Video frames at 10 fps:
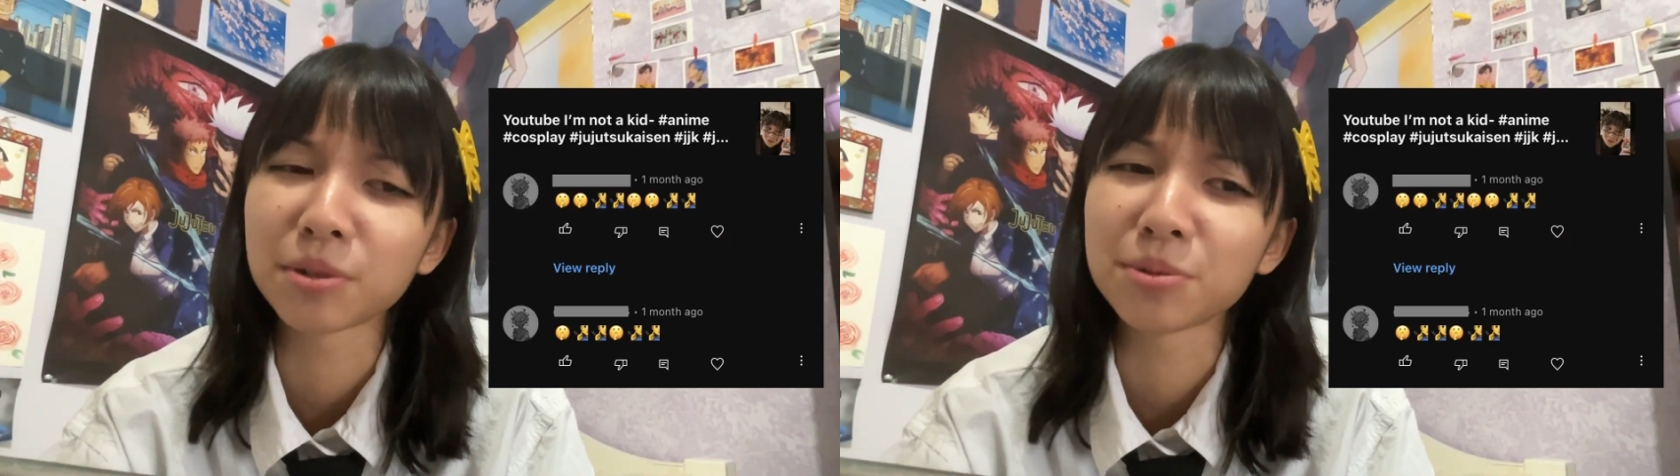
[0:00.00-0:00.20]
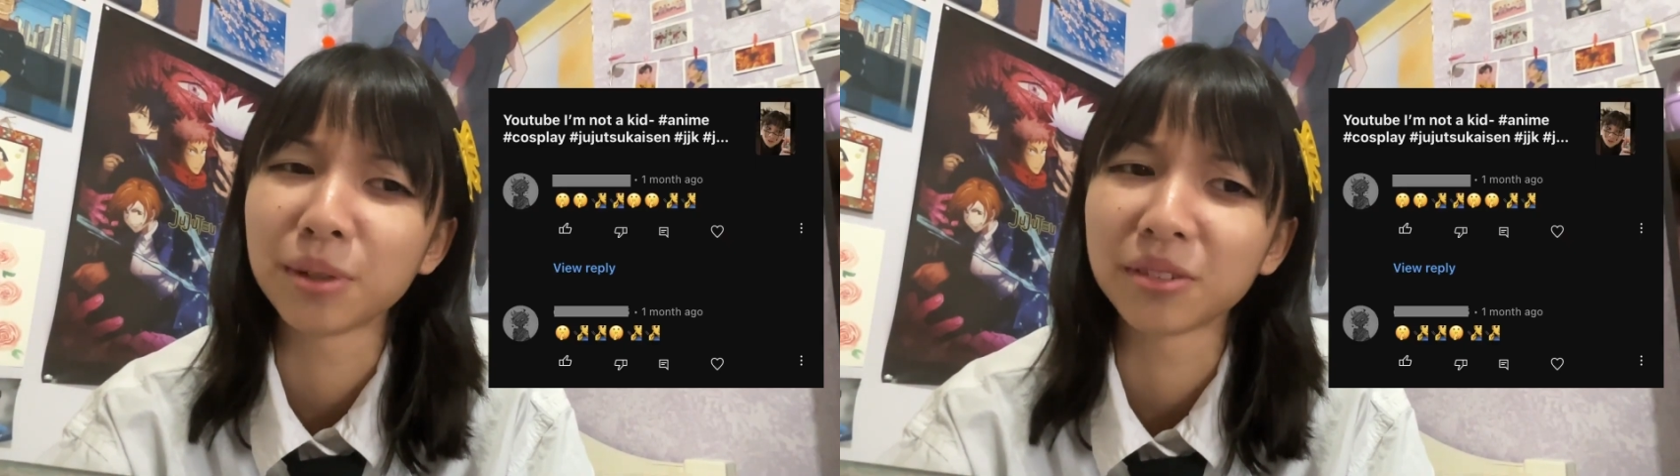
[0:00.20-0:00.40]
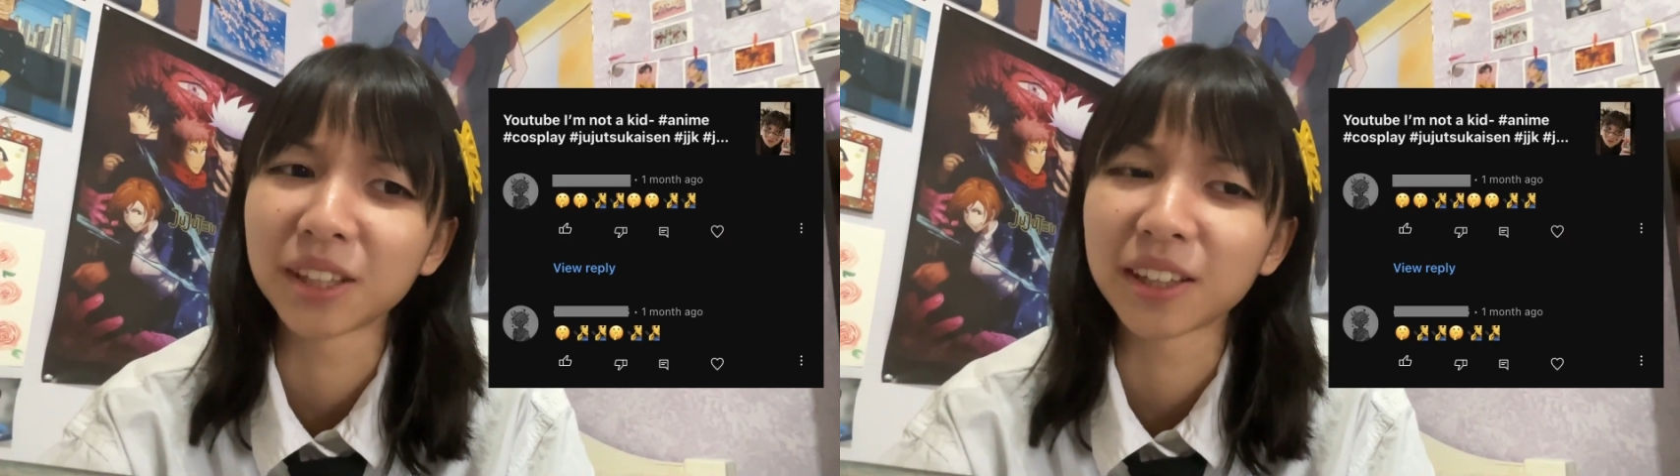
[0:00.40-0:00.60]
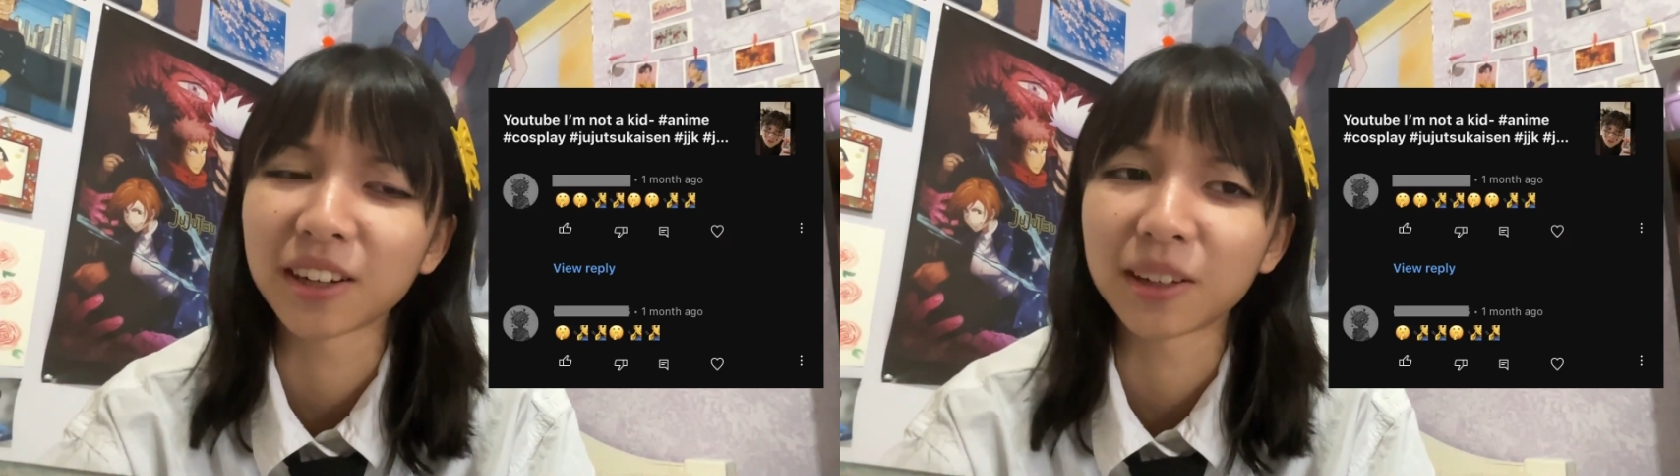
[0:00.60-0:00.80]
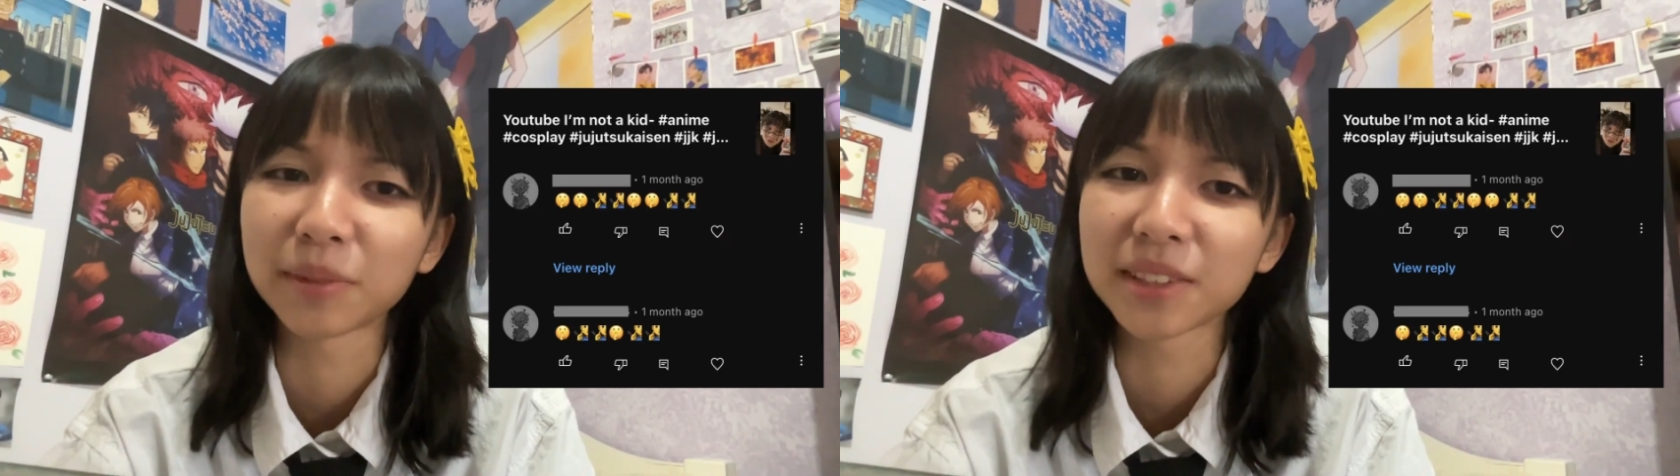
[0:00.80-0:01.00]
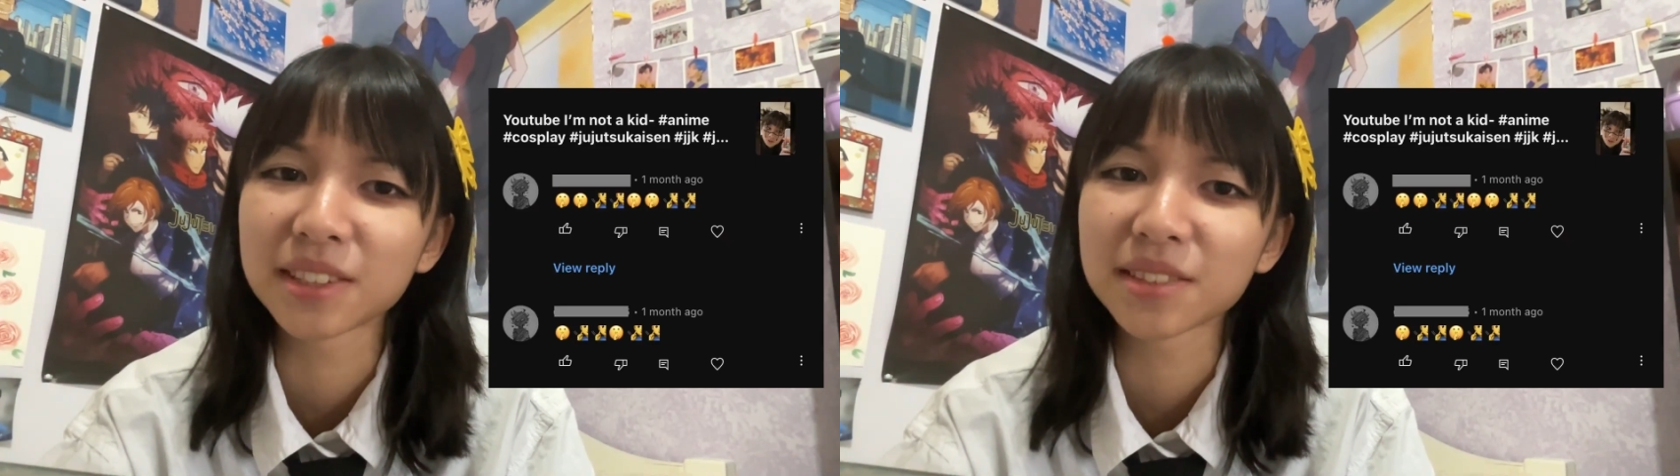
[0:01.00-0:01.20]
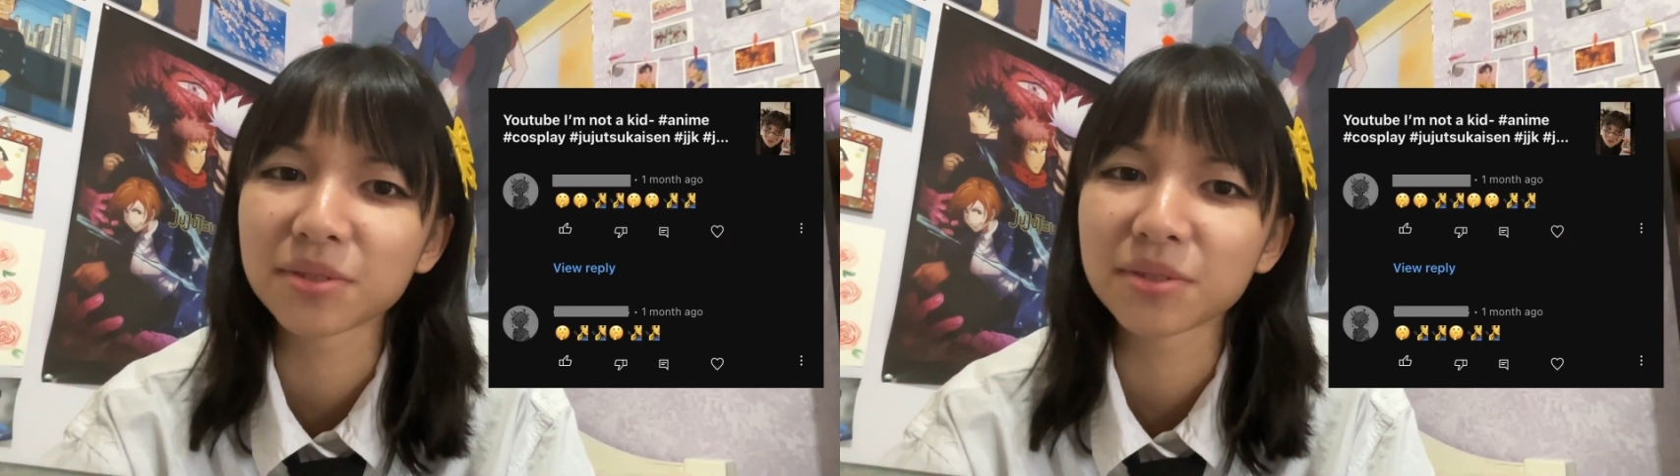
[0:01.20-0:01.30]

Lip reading: was mewing in the comments,